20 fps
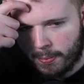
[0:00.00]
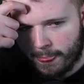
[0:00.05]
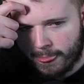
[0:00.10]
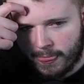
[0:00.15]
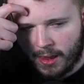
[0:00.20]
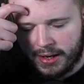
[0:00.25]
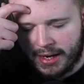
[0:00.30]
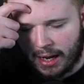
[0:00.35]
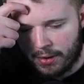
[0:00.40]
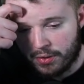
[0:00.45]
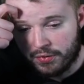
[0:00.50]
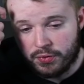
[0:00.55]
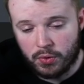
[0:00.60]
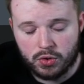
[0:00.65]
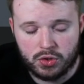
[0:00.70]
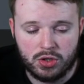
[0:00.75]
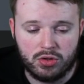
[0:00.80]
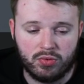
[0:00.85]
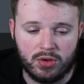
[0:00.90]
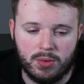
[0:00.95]
Now, the
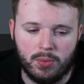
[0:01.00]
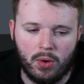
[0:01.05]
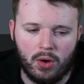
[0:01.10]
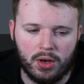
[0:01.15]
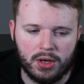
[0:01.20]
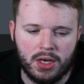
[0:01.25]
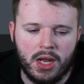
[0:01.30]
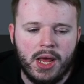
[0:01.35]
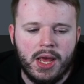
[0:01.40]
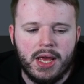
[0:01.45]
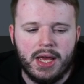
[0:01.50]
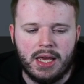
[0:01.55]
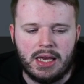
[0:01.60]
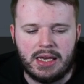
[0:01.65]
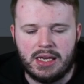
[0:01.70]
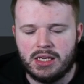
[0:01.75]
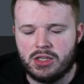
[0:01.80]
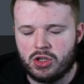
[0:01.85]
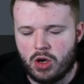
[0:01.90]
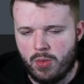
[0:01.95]
4-2-3-1
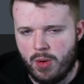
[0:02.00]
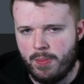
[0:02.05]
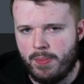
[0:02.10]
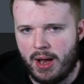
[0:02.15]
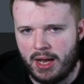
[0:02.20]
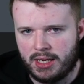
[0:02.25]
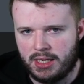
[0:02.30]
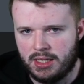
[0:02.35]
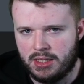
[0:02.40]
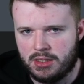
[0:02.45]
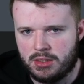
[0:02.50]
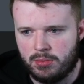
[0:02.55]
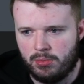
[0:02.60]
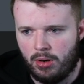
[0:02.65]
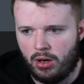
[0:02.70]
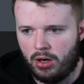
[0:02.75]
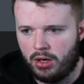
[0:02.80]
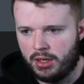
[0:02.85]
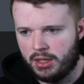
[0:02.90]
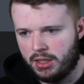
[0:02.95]
is coming back into
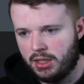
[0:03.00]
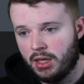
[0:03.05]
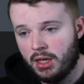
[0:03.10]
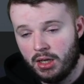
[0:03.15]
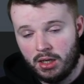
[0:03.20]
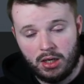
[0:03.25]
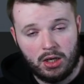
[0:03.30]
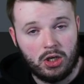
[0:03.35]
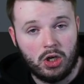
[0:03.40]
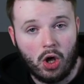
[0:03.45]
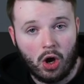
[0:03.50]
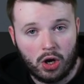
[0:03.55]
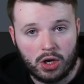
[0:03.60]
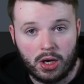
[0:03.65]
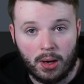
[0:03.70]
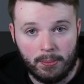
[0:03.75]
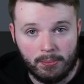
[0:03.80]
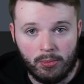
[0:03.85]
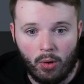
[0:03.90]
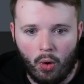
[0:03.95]
my locker
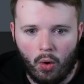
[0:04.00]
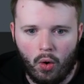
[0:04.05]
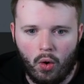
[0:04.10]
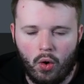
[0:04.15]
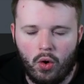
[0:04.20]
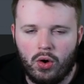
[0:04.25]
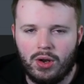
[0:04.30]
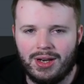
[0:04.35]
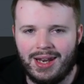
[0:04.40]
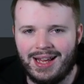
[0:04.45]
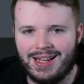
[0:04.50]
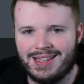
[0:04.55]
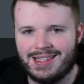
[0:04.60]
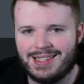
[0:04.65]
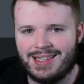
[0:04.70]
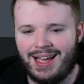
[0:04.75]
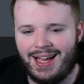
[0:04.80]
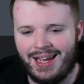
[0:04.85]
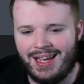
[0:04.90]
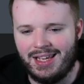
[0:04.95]
more, let's
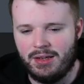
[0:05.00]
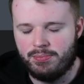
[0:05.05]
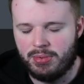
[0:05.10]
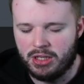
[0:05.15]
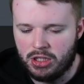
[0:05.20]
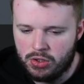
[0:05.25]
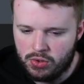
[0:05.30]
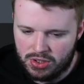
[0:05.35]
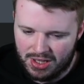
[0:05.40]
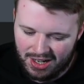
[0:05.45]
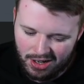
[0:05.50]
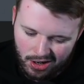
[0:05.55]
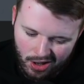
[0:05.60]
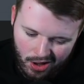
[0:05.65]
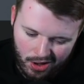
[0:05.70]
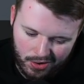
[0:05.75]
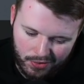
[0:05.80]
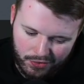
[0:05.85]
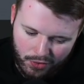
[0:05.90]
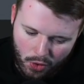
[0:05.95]
say. Been using a lot
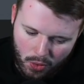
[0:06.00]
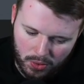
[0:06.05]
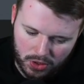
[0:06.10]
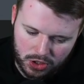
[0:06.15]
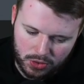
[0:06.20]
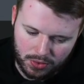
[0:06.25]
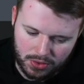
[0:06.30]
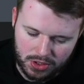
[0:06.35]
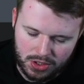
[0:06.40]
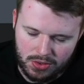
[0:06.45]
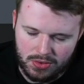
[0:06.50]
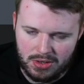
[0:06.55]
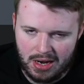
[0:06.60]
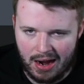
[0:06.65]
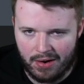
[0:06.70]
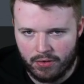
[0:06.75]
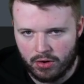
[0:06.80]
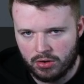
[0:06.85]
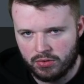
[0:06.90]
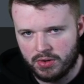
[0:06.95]
of the 4-1-2-1-2
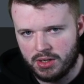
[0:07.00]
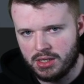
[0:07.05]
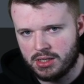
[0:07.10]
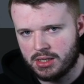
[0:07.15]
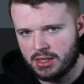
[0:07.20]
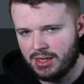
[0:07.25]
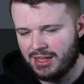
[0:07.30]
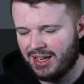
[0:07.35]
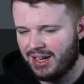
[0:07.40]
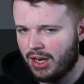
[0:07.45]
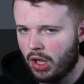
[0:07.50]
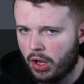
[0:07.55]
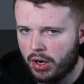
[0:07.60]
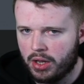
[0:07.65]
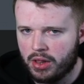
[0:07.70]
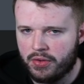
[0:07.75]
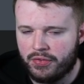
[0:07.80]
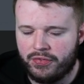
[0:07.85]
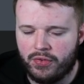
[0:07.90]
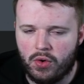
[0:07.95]
narrow recently, a lot of the
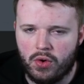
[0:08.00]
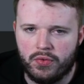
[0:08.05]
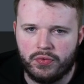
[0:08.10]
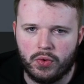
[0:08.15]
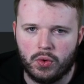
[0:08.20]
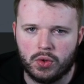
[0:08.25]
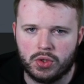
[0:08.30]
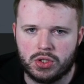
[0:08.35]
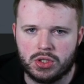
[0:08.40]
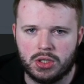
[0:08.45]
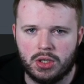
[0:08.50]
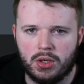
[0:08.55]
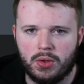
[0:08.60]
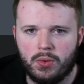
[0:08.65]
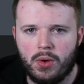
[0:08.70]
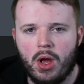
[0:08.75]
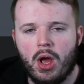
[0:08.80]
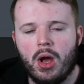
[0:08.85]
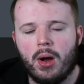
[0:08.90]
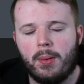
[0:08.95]
4-4-2,
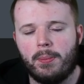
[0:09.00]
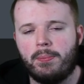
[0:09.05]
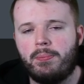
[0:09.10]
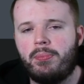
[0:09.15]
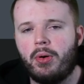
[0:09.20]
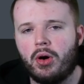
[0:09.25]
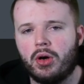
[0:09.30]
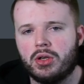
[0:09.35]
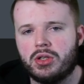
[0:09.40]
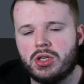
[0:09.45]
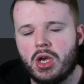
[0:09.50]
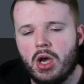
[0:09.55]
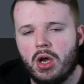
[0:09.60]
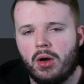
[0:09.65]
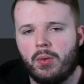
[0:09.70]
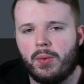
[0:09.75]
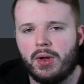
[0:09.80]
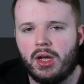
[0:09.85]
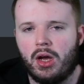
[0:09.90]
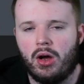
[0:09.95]
but
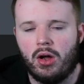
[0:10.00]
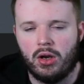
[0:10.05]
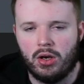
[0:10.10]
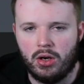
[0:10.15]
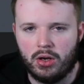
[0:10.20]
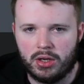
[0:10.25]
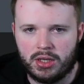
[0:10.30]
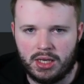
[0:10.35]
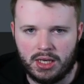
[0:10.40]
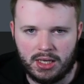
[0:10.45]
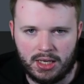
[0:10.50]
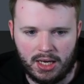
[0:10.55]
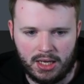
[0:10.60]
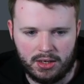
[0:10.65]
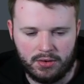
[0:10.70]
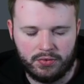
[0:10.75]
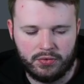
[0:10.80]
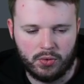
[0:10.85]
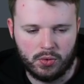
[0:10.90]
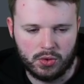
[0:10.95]
we are looking at
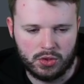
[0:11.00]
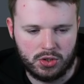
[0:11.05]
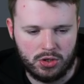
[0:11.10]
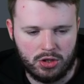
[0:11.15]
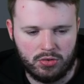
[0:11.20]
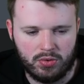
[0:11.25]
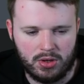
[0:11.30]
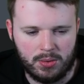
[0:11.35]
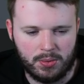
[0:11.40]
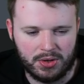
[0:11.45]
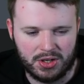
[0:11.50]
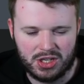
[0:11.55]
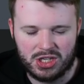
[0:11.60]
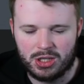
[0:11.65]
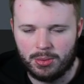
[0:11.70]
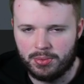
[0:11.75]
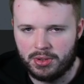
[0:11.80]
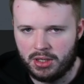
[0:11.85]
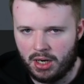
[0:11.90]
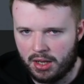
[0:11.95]
the 4-2-3-1 as
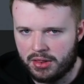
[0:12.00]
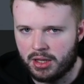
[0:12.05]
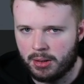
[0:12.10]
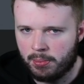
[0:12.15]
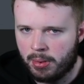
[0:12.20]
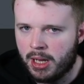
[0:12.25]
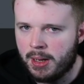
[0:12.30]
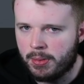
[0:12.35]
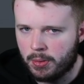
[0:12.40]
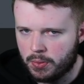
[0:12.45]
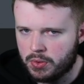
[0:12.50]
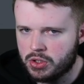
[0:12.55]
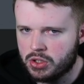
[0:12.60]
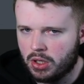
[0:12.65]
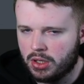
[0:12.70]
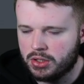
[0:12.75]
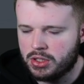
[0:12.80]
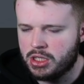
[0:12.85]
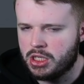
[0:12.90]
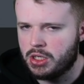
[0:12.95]
something that I think people will start
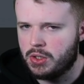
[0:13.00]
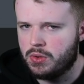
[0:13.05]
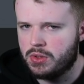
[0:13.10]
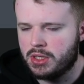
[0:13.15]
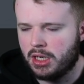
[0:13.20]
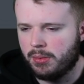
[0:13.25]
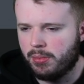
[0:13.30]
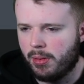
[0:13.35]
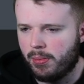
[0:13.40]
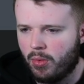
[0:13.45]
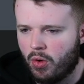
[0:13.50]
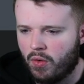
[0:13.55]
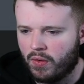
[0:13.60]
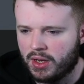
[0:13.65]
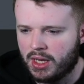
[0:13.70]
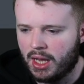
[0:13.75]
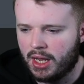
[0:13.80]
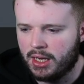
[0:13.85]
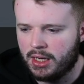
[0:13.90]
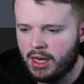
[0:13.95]
to use a little bit more
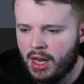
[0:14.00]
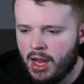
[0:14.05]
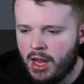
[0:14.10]
again